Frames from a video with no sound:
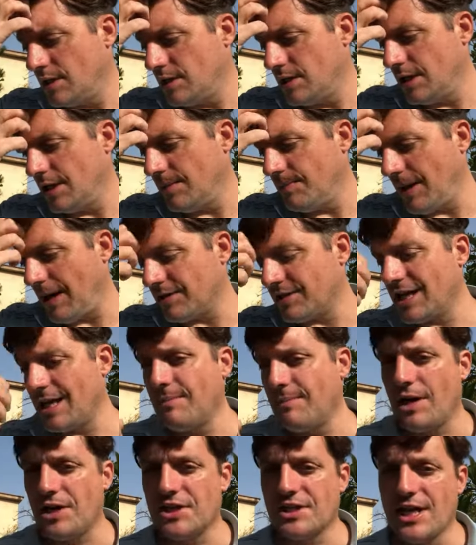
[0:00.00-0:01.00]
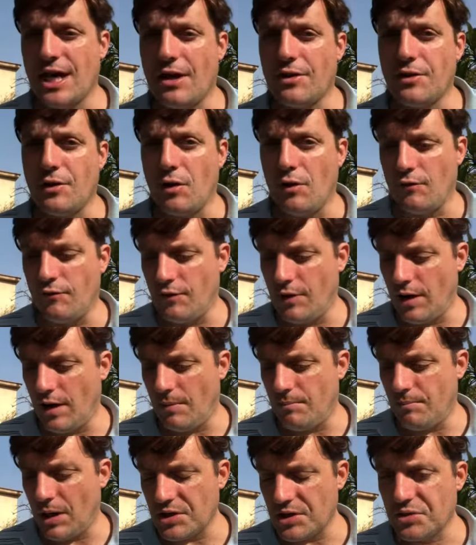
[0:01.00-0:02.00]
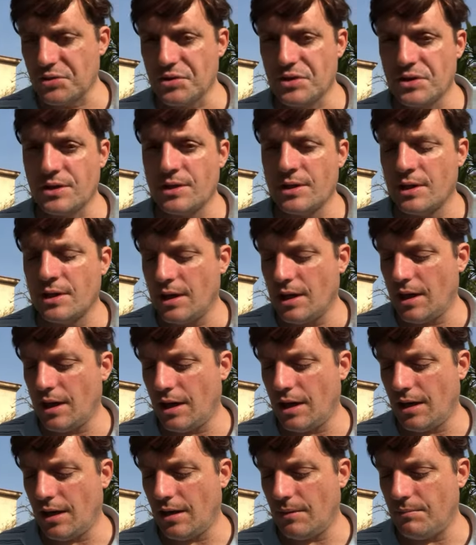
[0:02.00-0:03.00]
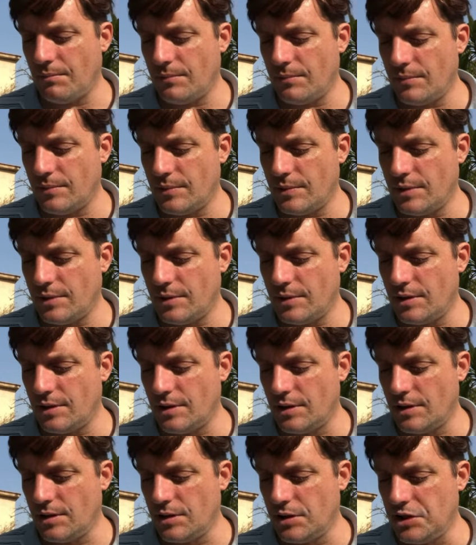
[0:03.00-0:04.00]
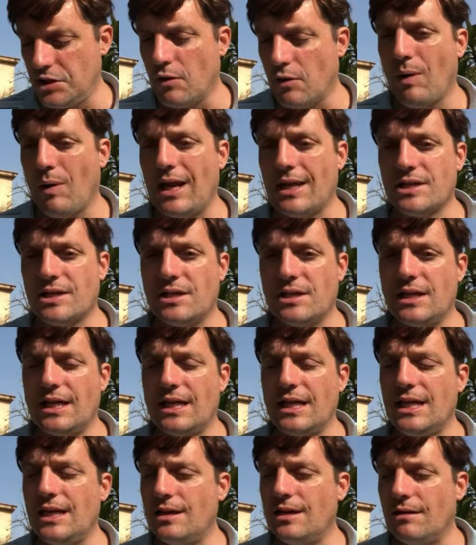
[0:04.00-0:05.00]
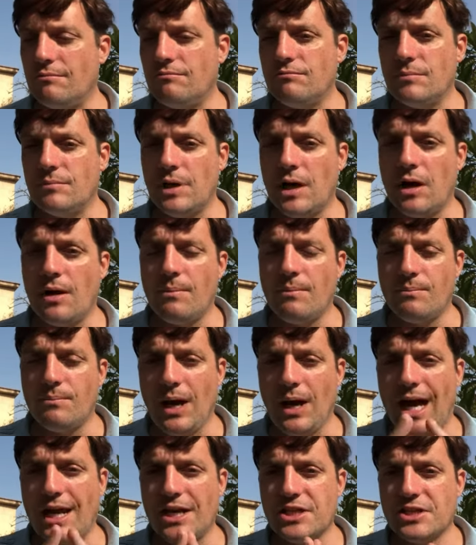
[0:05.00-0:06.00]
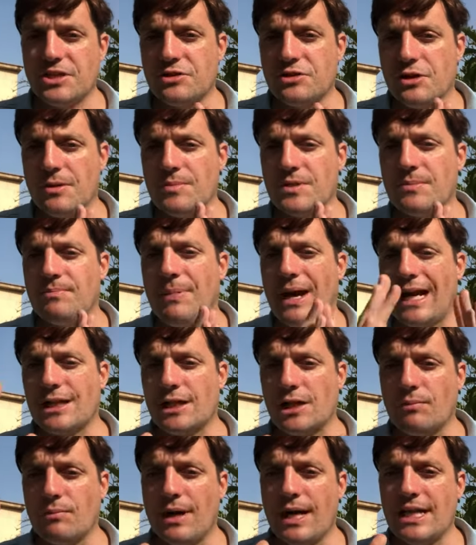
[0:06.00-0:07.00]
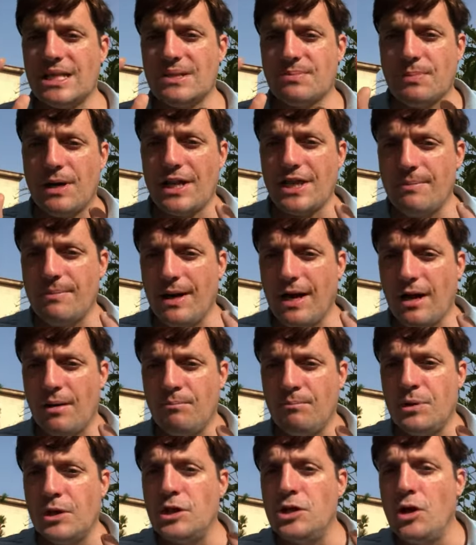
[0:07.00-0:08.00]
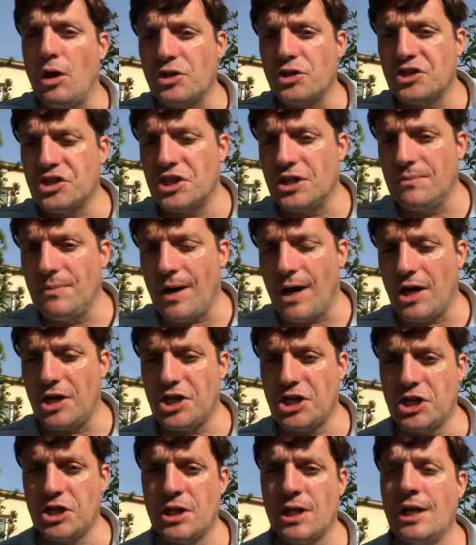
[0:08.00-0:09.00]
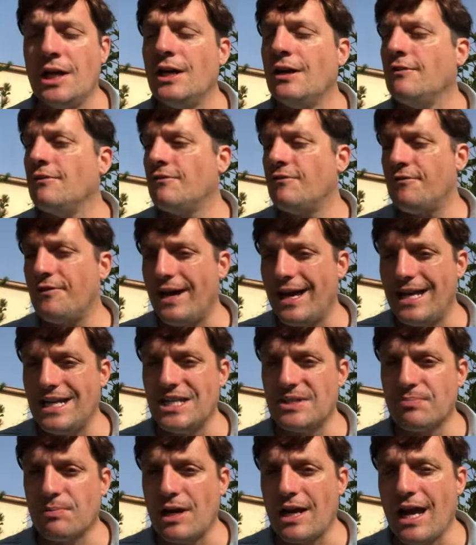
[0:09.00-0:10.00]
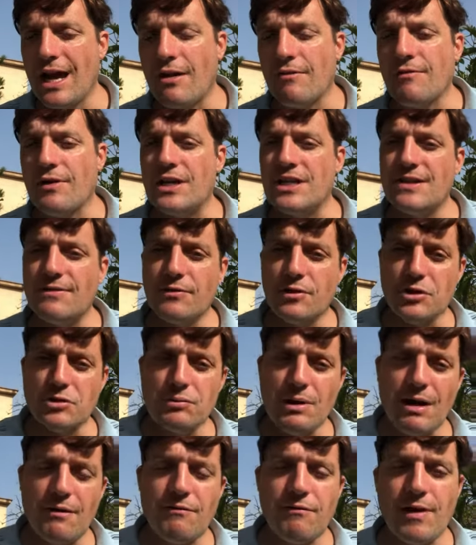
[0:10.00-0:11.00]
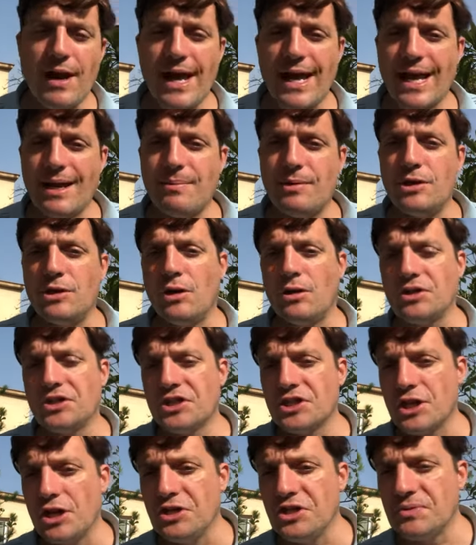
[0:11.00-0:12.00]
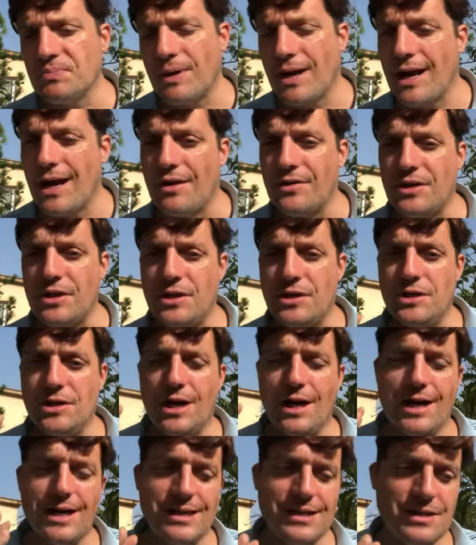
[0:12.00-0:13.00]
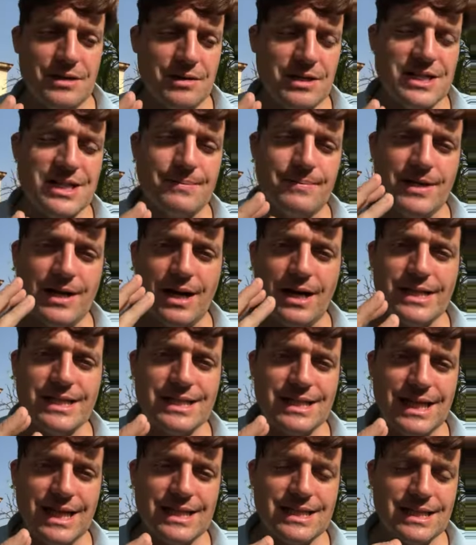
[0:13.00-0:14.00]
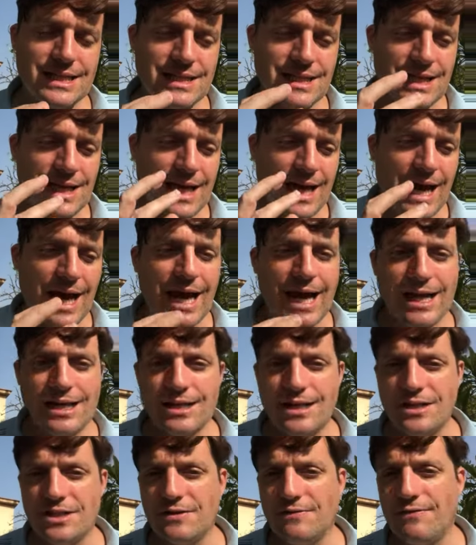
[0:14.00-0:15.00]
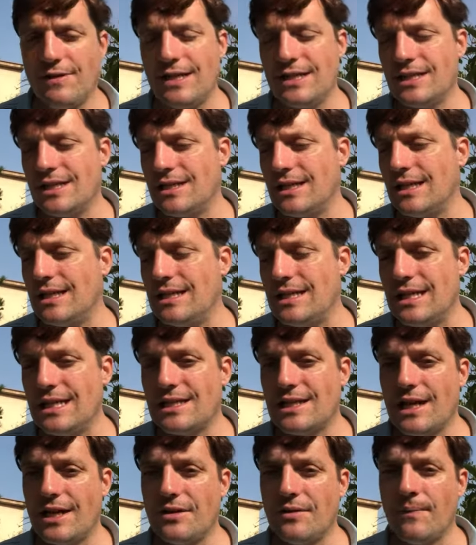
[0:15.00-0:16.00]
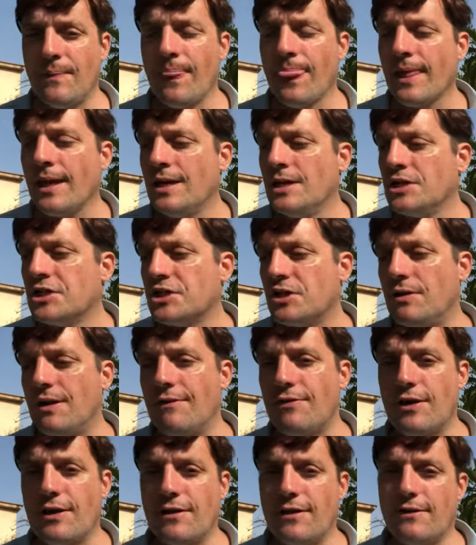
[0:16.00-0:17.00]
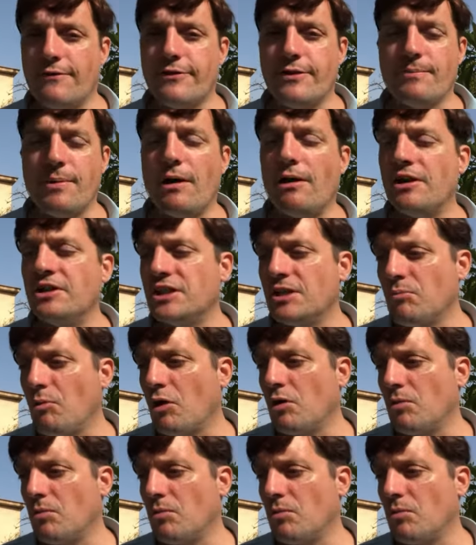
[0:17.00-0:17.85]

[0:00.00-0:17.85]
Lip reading: about 10 miles south of Brussels, the Duke of Wellington, he had his troops in battle array, spread them out, but not too much. Fairly spread out, very difficult to outflank, but not so spread out that units could be isolated and defeated in detail. So if Napoleon did want